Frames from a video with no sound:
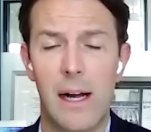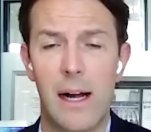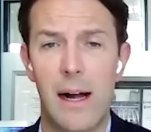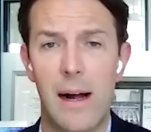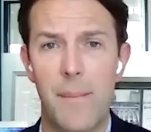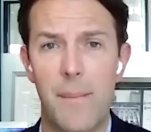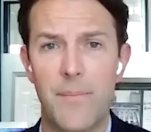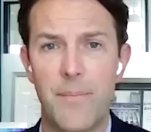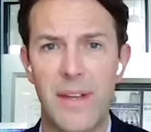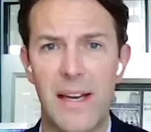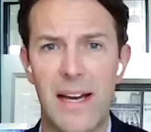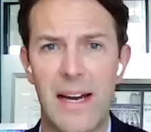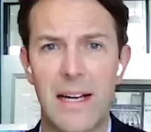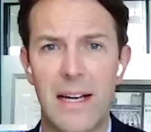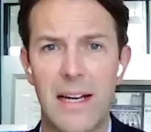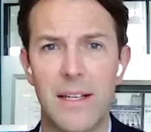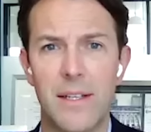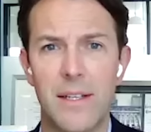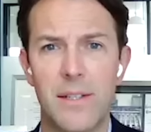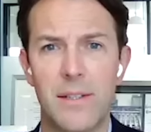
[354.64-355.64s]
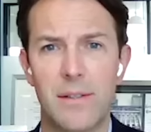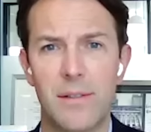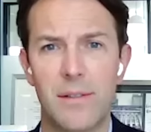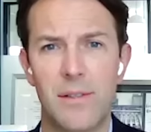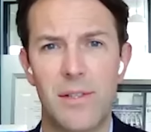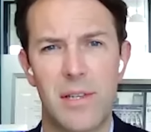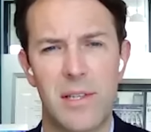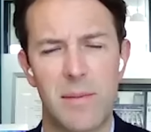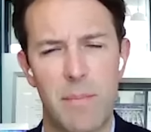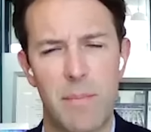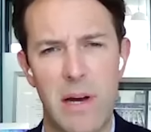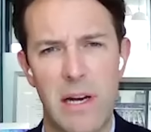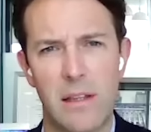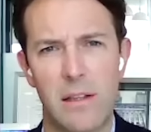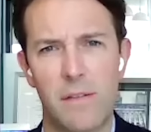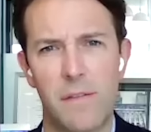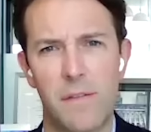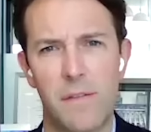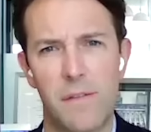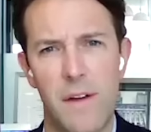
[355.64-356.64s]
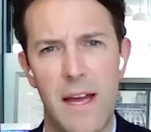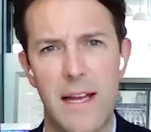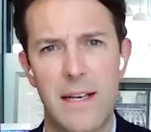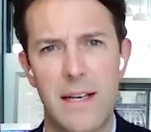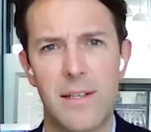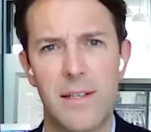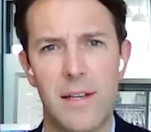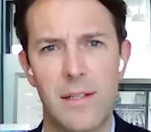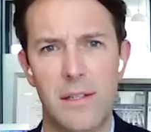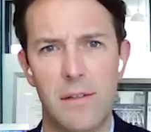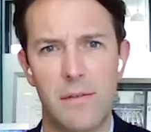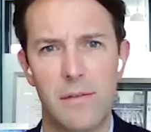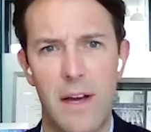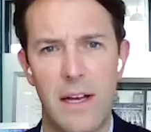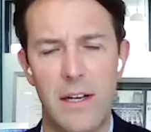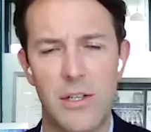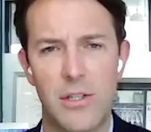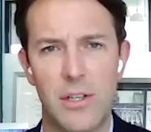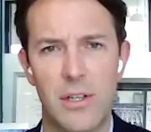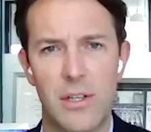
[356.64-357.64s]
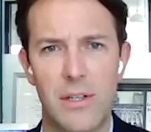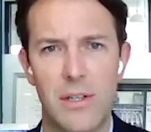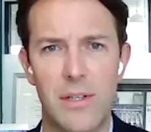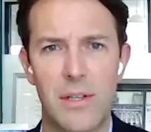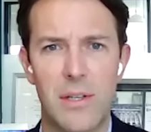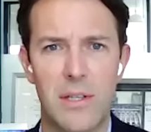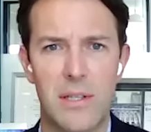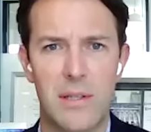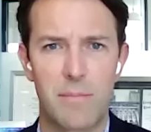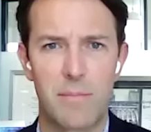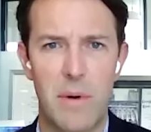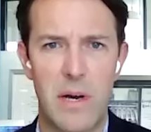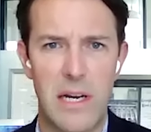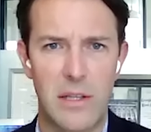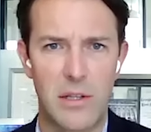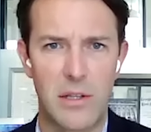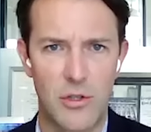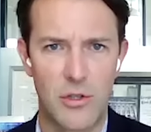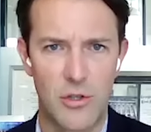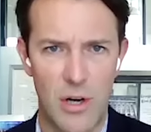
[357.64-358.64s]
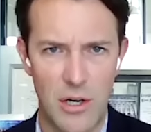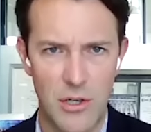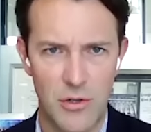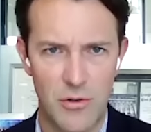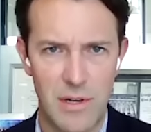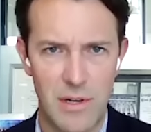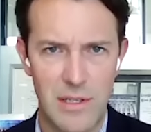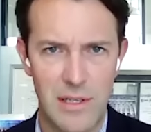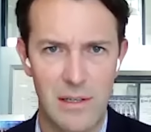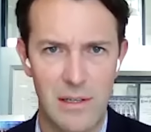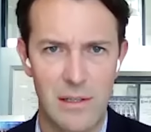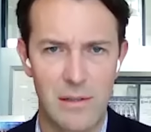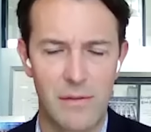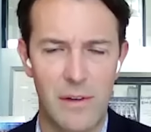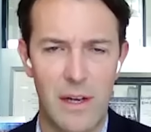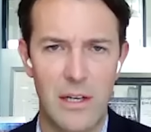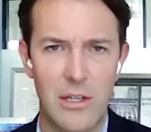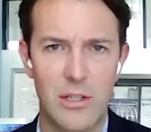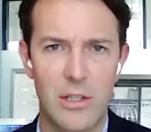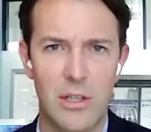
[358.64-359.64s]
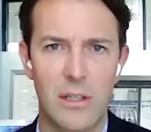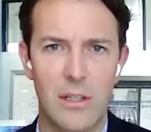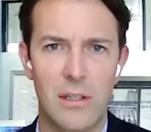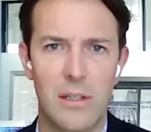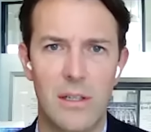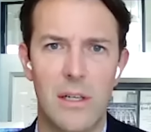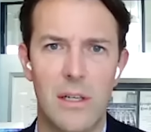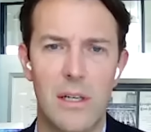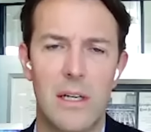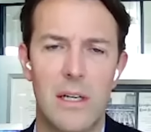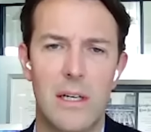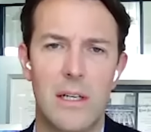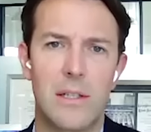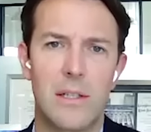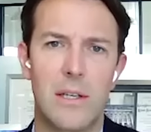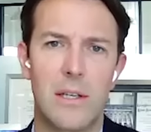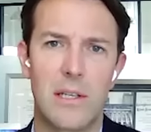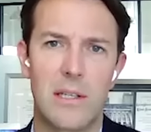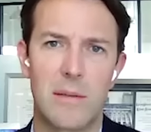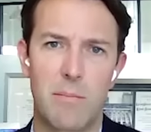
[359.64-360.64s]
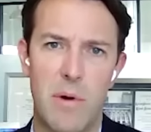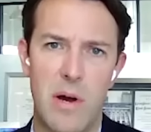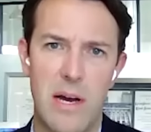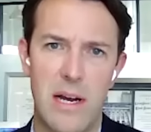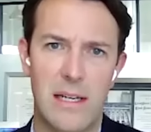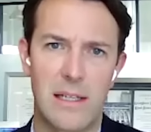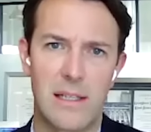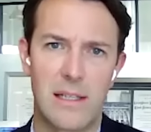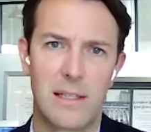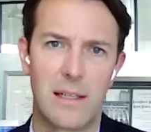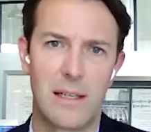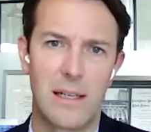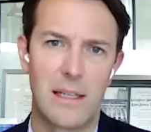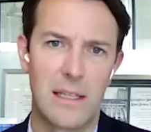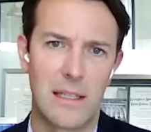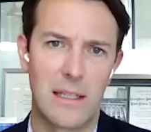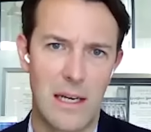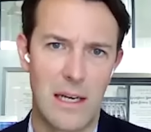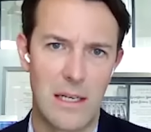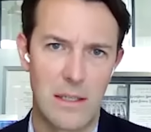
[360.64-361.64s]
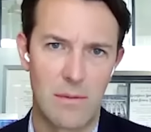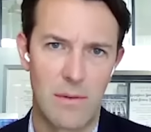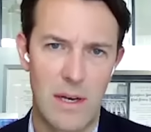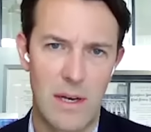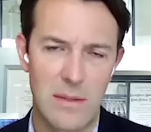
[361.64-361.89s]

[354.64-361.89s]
And despite the Fed's intervention, despite the Treasury's intervention, despite, in the case of